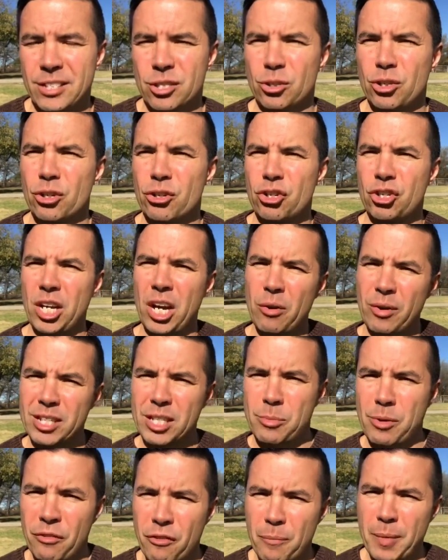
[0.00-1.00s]
So you're sharing
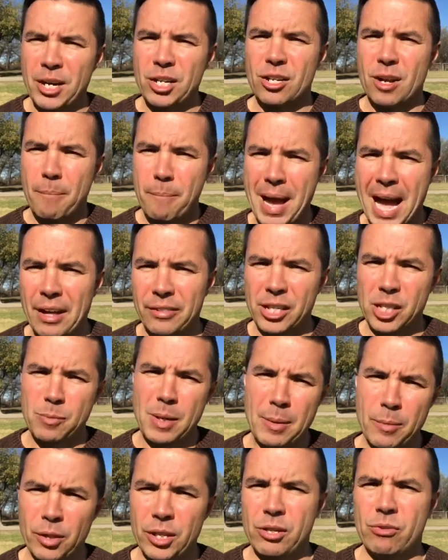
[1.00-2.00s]
some information about these
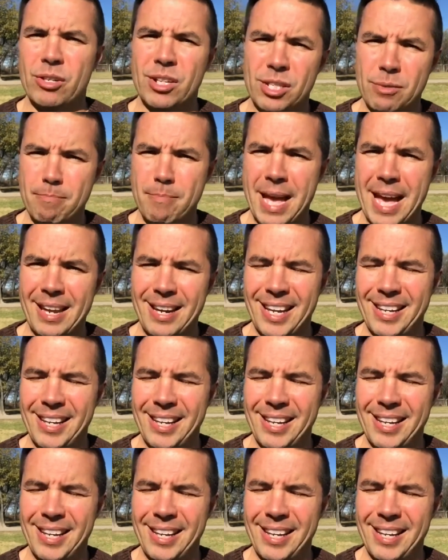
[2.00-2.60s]
people that you just met,